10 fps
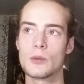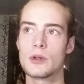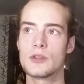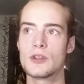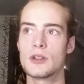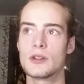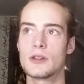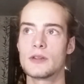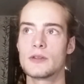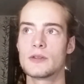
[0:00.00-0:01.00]
which
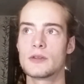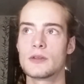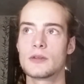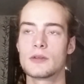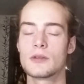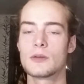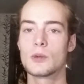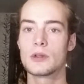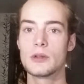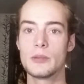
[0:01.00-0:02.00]
is
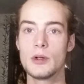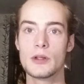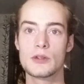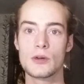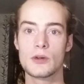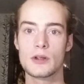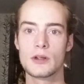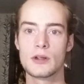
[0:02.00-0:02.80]
what the Buddha taught.